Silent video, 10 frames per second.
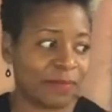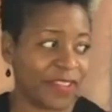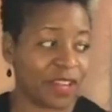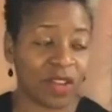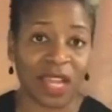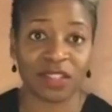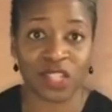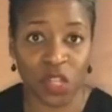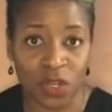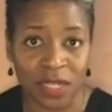feel
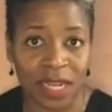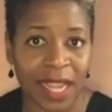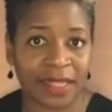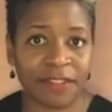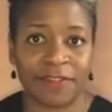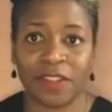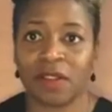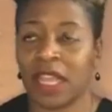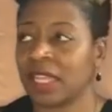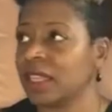uncertain and to feel
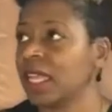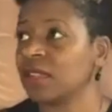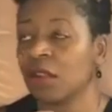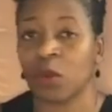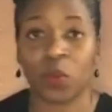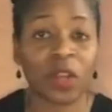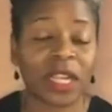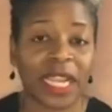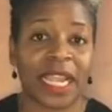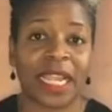like things aren't
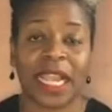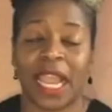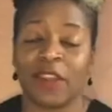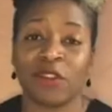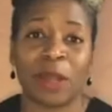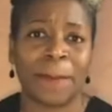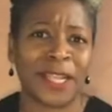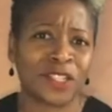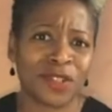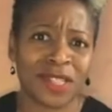working, and you're going to
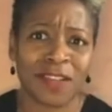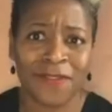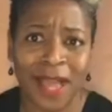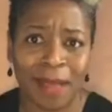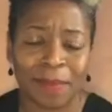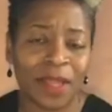beat yourself up,